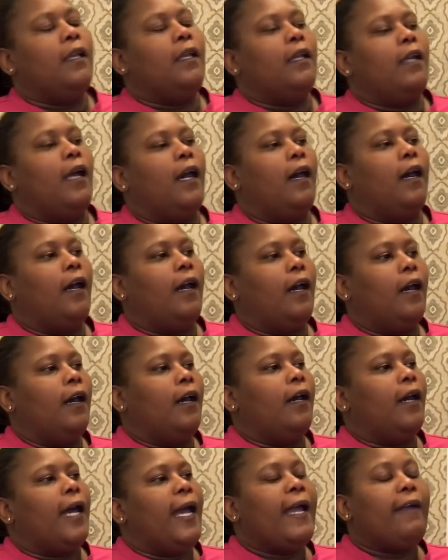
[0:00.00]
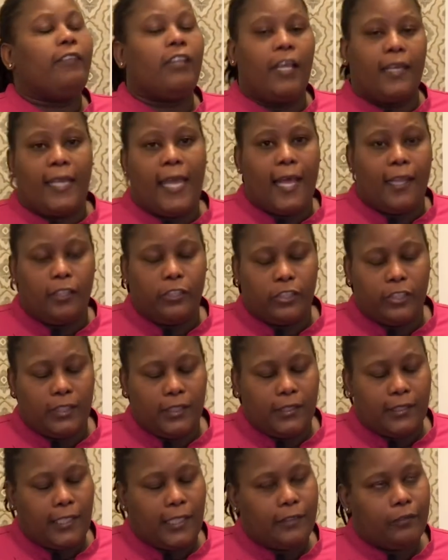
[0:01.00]
uh, I have a lot of
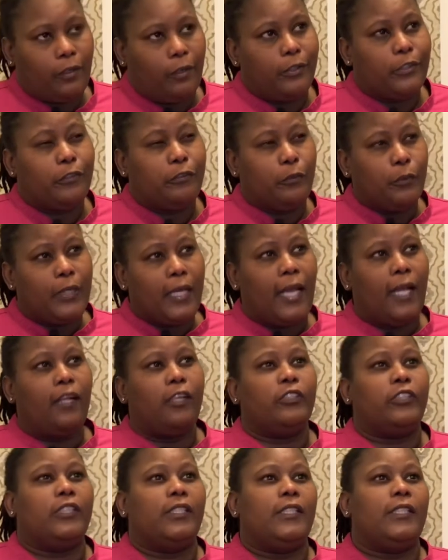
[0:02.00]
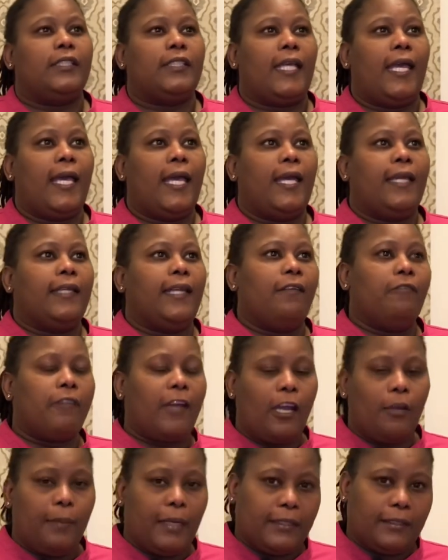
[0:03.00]
allergies as far as food allergies and
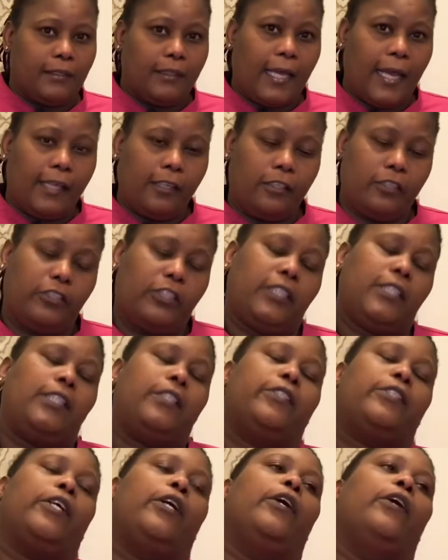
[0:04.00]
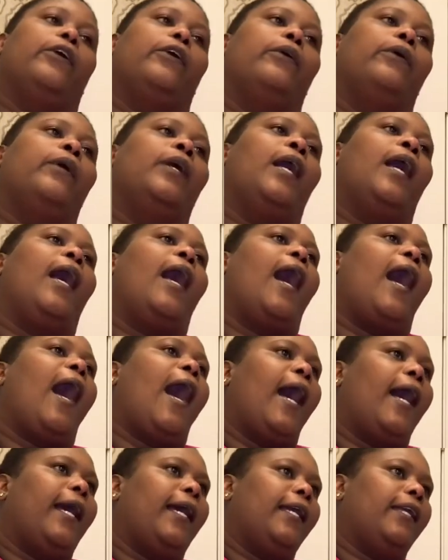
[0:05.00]
environmental allergies. So
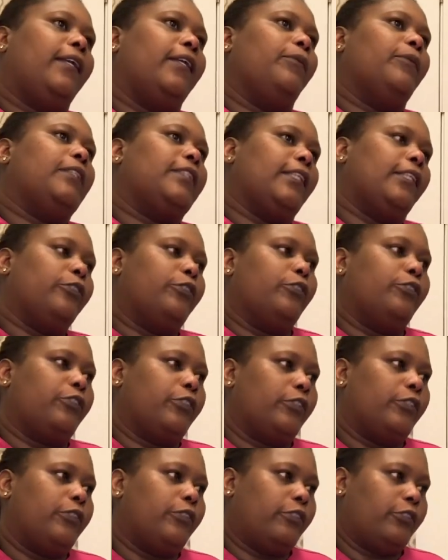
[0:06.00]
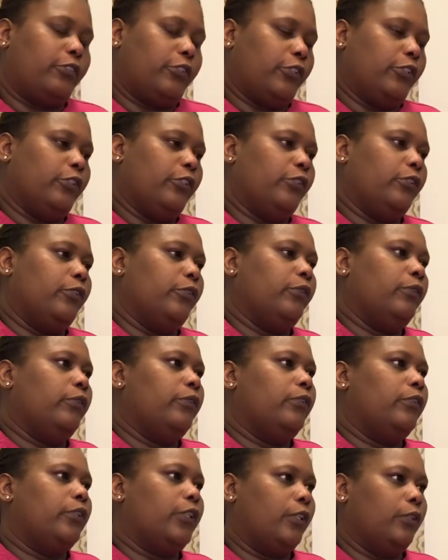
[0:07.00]
I was introduced to
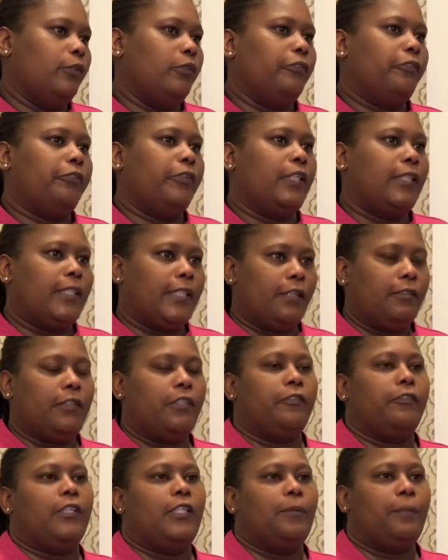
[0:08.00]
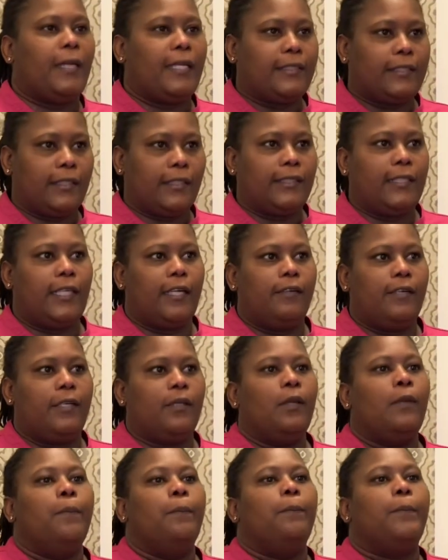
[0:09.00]
the gluten-free, dairy-free,
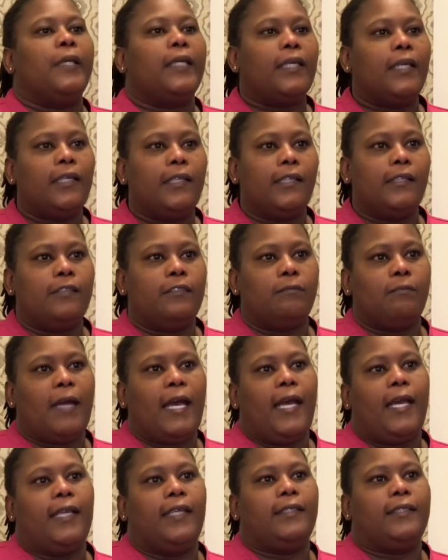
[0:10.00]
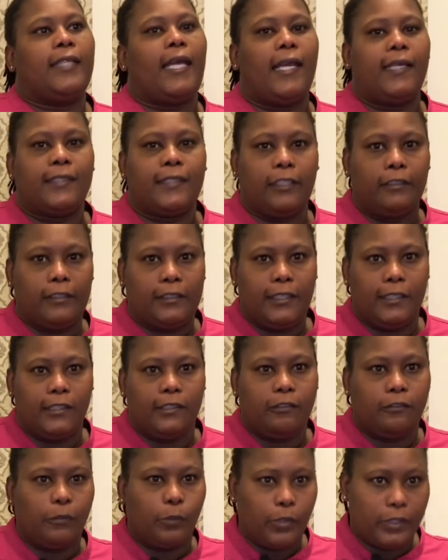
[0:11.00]
pescatarian because my dietary
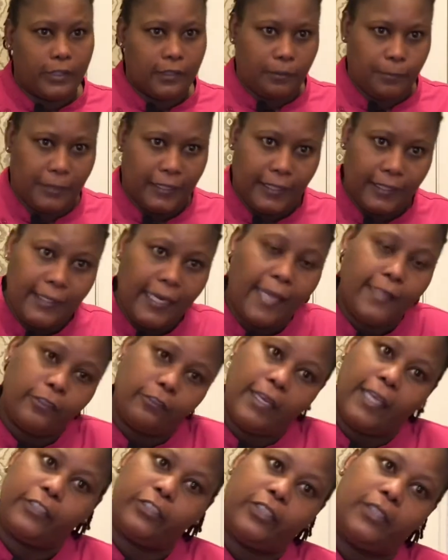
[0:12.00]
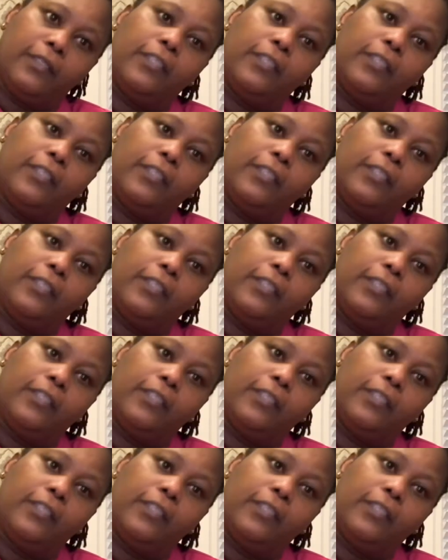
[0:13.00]
needs forced me in that direction.